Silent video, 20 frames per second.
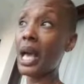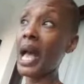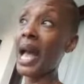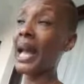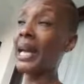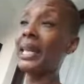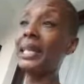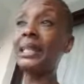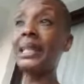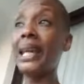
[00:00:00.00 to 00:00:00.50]

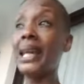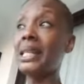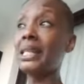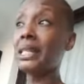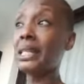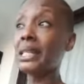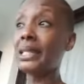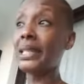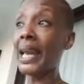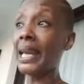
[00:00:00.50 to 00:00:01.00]
And at the end of
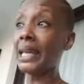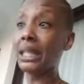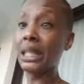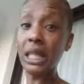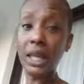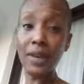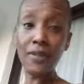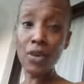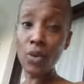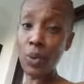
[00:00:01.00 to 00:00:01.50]
the day,
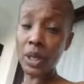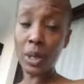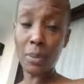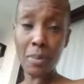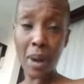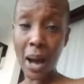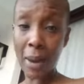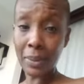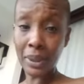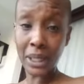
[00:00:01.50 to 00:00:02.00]
living with a
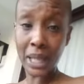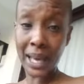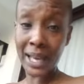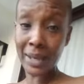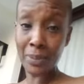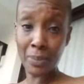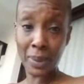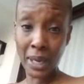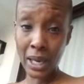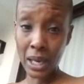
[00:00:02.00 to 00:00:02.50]
mama
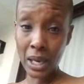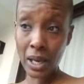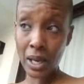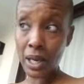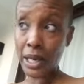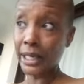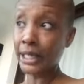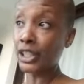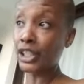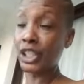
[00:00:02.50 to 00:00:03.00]
like me,
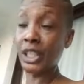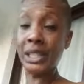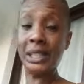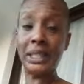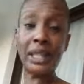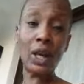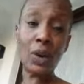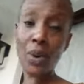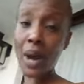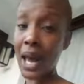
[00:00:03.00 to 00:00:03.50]
she
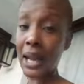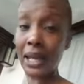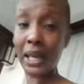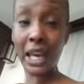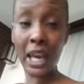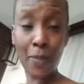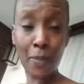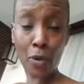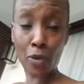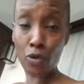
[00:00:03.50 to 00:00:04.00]
still got to
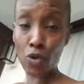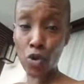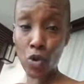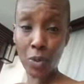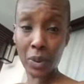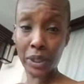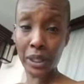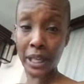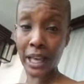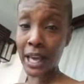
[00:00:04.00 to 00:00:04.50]
keep her
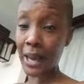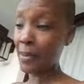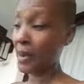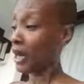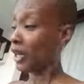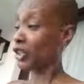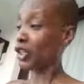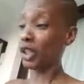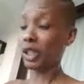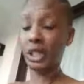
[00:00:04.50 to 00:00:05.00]
room clean.
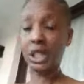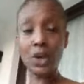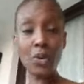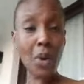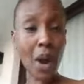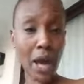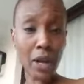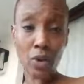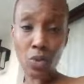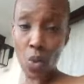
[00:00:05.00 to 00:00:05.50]
She still
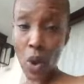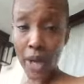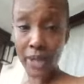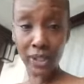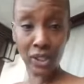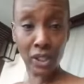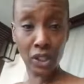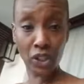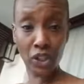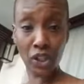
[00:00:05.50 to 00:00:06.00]
got to
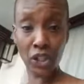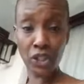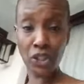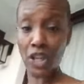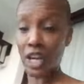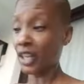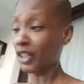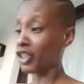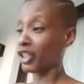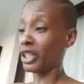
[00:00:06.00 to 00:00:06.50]
wash dishes.
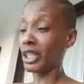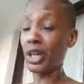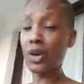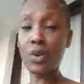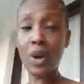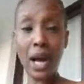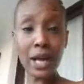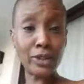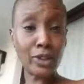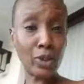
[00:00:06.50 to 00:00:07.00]
She still
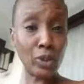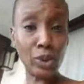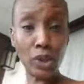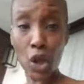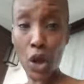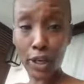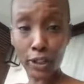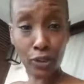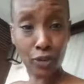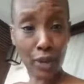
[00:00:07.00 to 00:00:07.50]
got to do
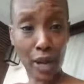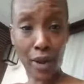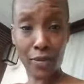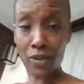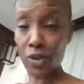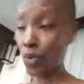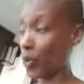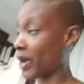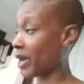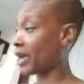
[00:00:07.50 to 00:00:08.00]
laundry
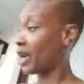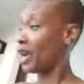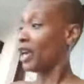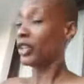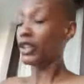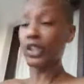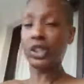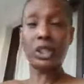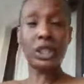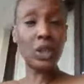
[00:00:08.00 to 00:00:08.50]
every week.
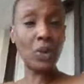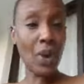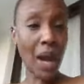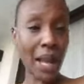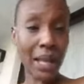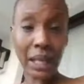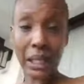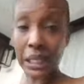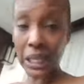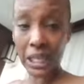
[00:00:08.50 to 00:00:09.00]
She still got
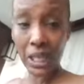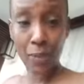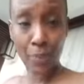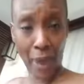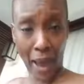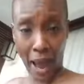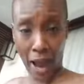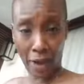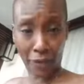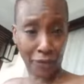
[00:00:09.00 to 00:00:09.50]
to clean the
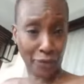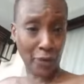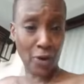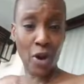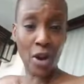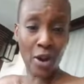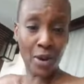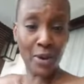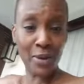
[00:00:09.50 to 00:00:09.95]
bathroom.